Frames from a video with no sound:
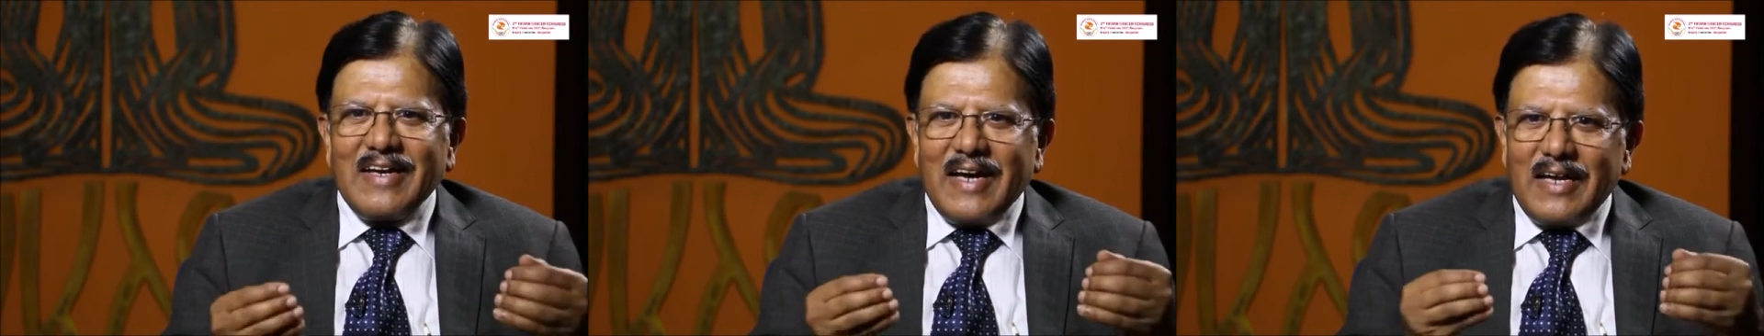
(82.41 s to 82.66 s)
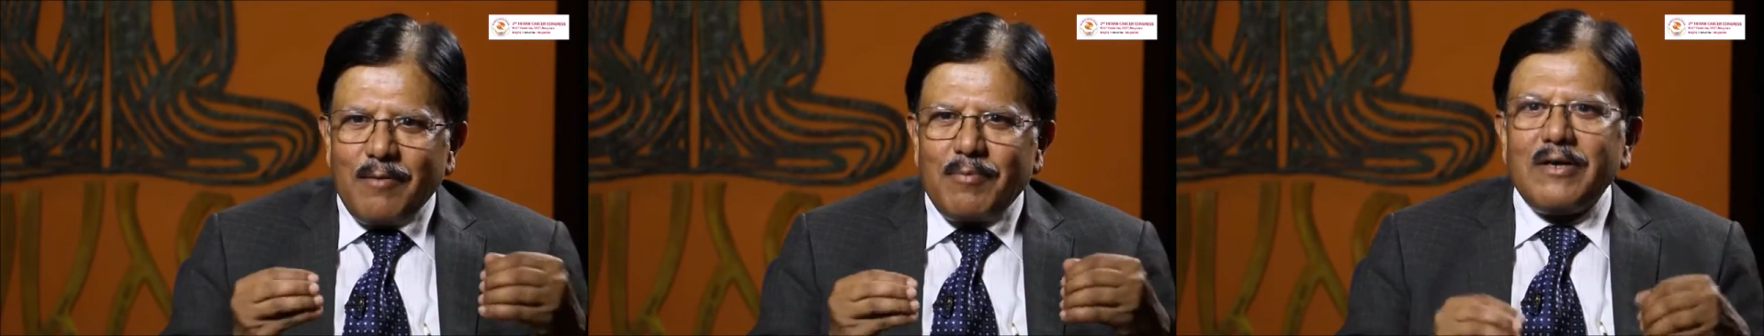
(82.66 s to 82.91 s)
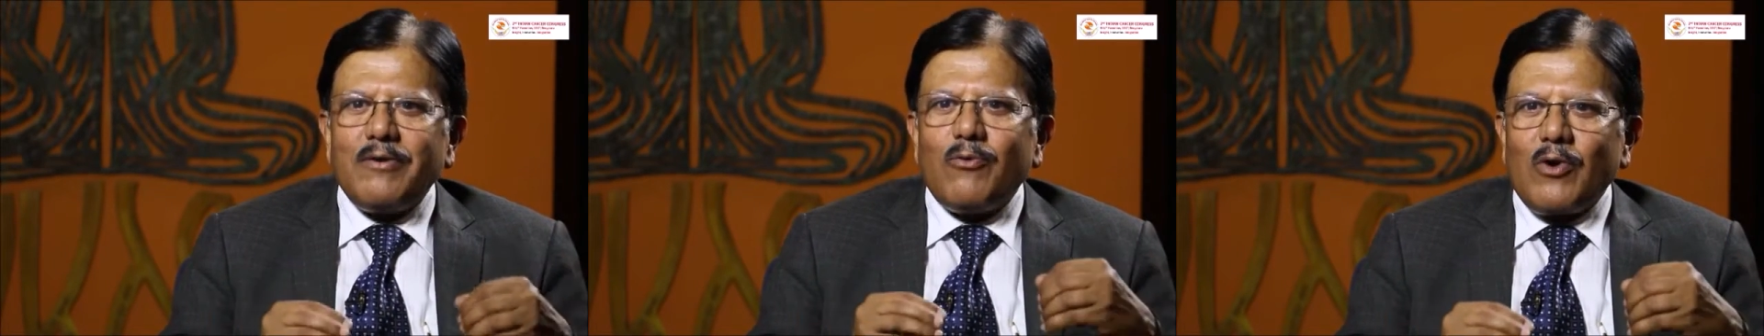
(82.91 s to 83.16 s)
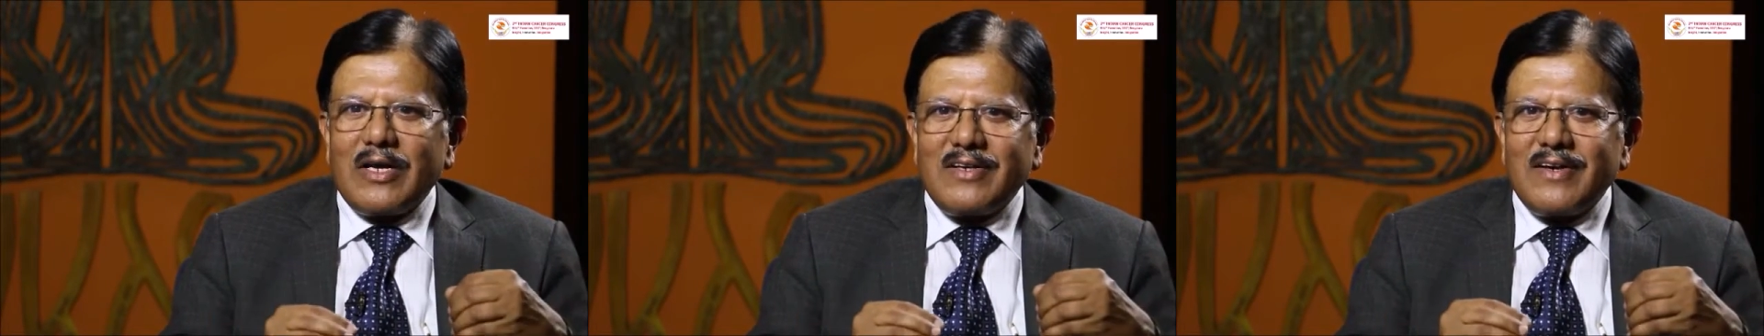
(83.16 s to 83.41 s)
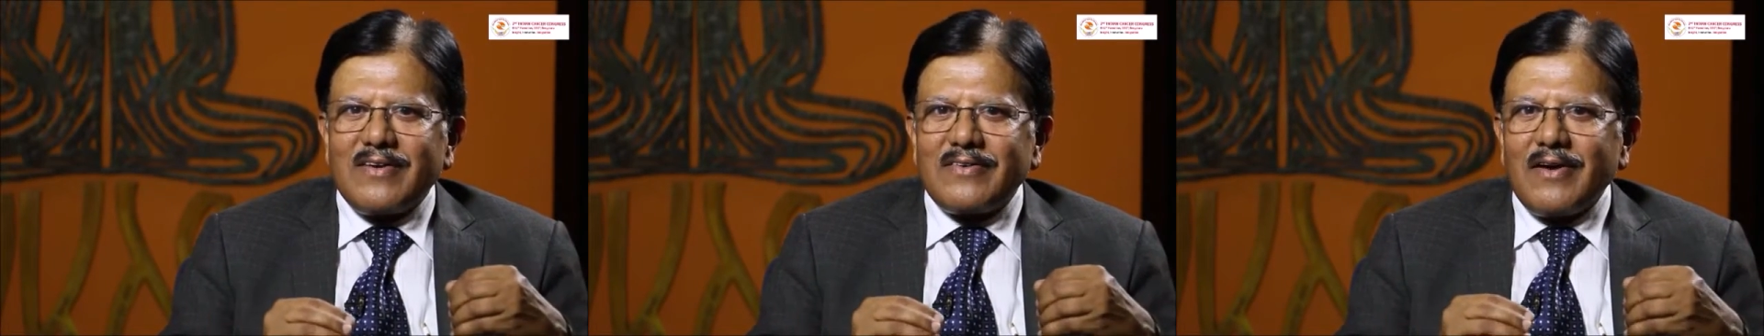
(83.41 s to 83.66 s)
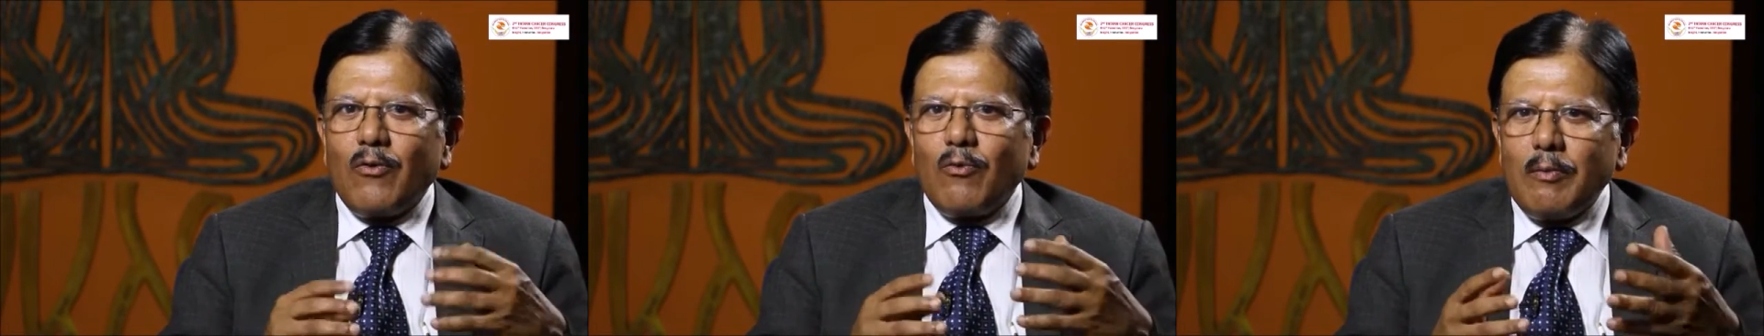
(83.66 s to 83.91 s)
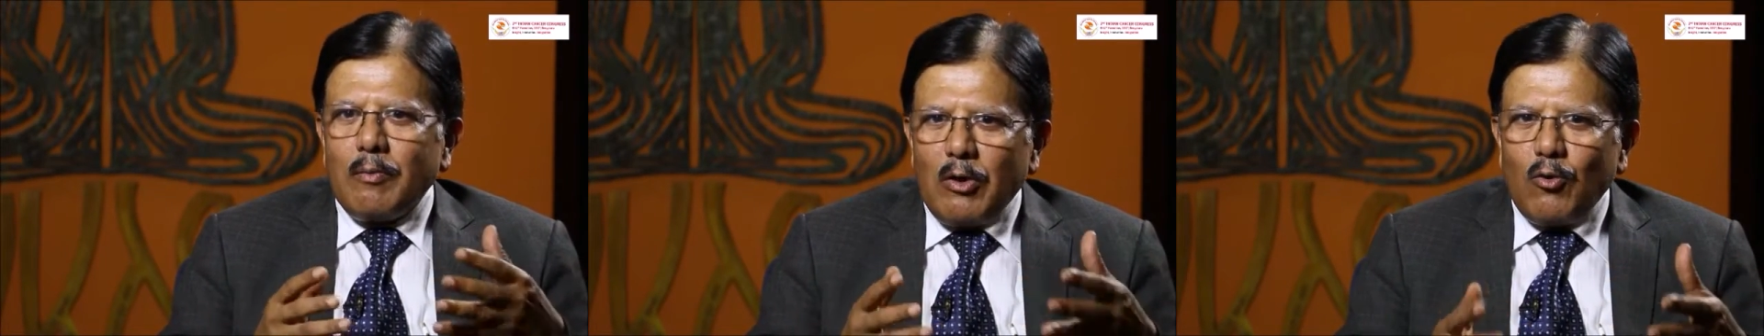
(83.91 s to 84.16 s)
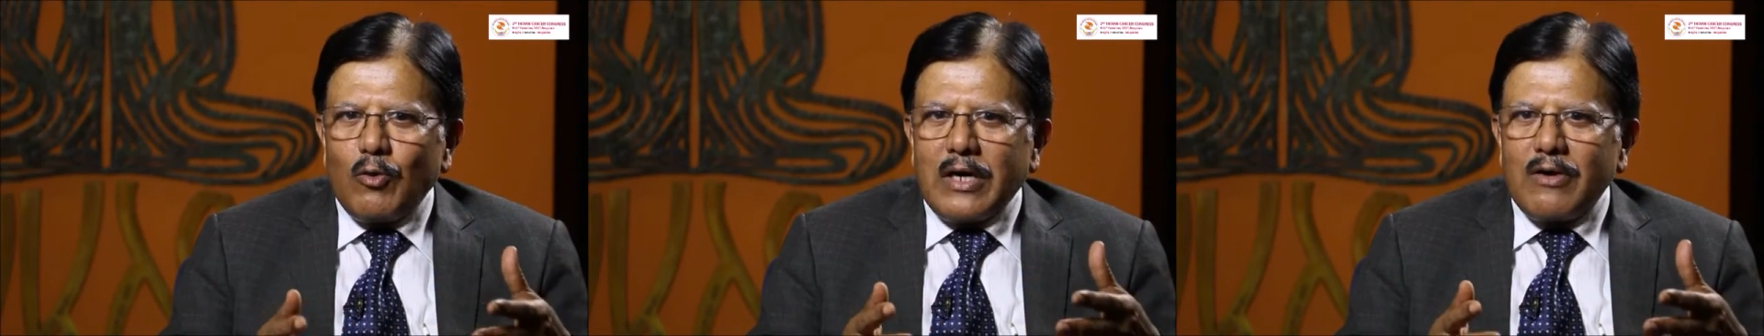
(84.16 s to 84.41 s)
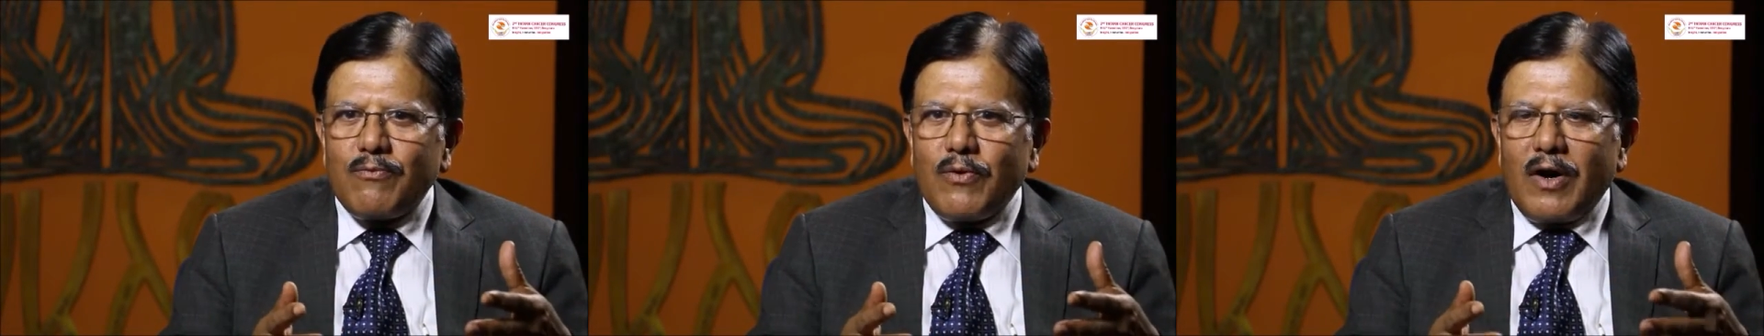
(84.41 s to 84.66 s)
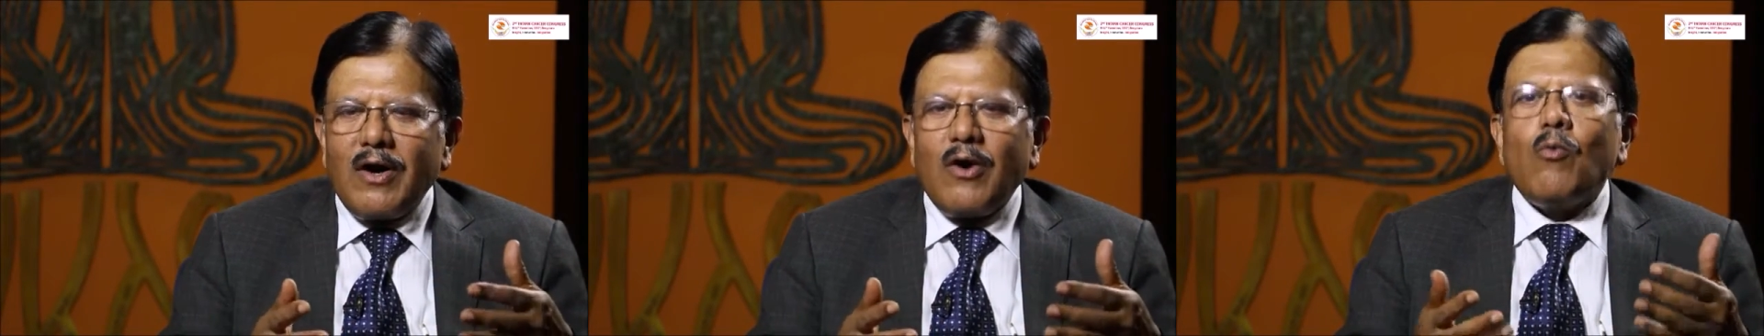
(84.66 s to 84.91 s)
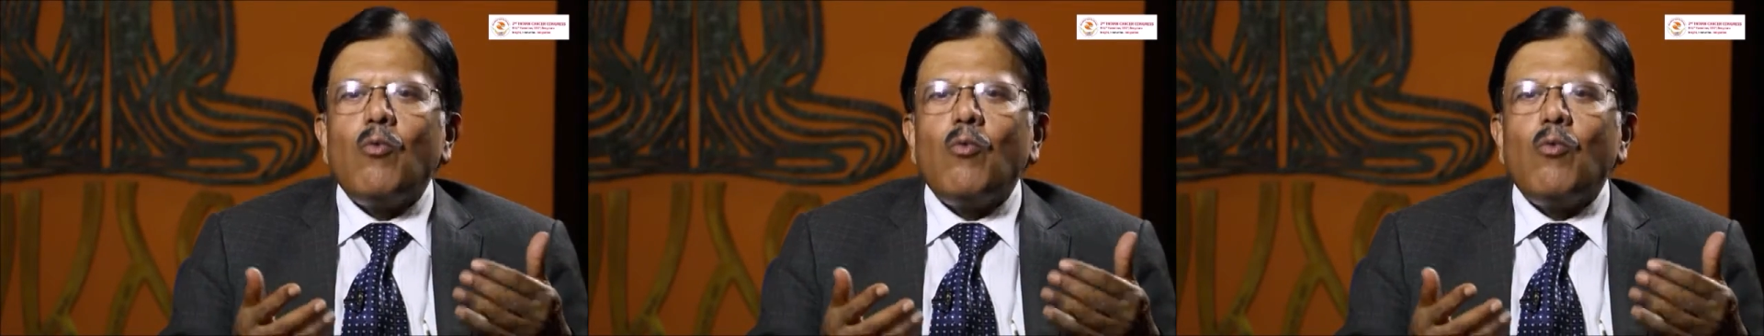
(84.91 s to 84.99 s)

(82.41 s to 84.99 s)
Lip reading: Anybody who attends will be looking for